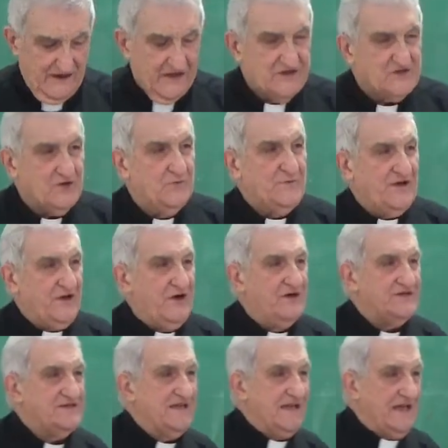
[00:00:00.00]
So
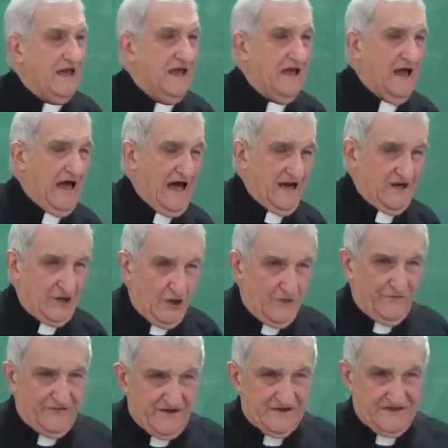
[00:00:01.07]
because they are
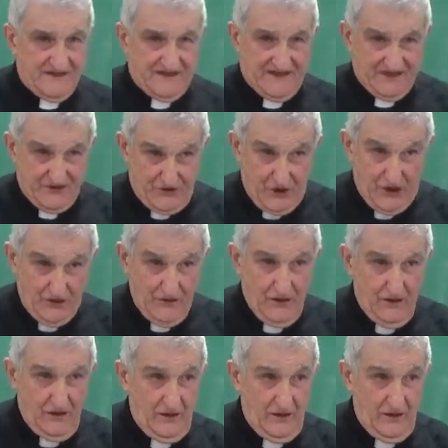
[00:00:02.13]
convinced it is wrong,